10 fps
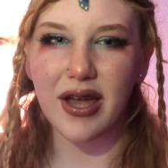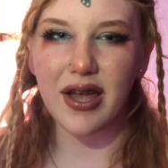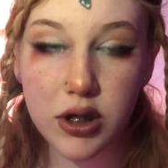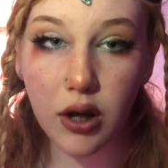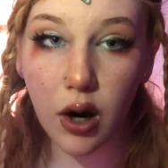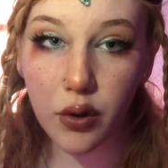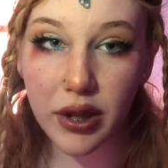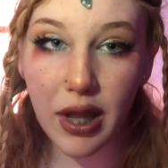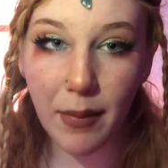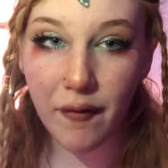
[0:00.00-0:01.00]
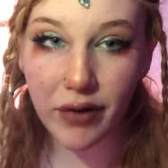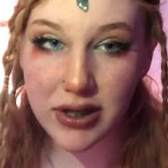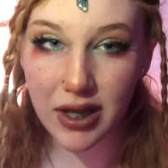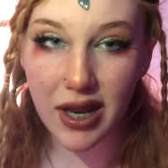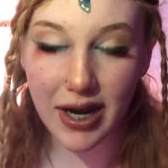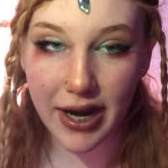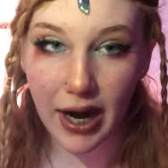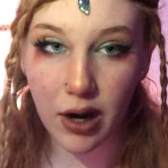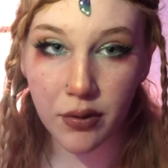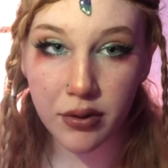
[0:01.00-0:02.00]
So I only let my friends on an
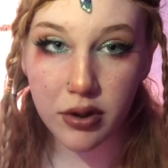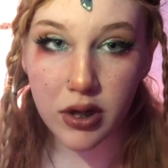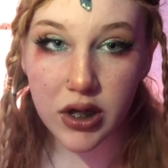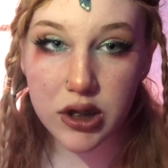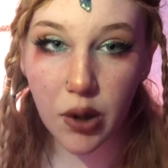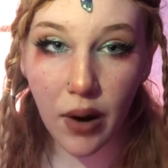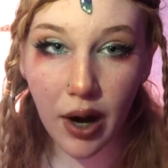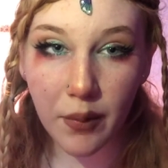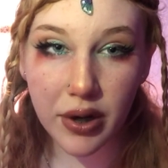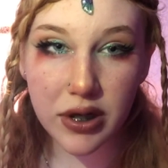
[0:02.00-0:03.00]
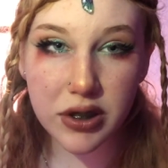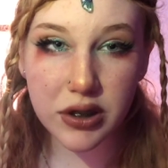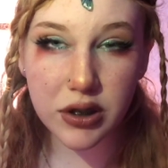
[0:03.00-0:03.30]
account. So I want to just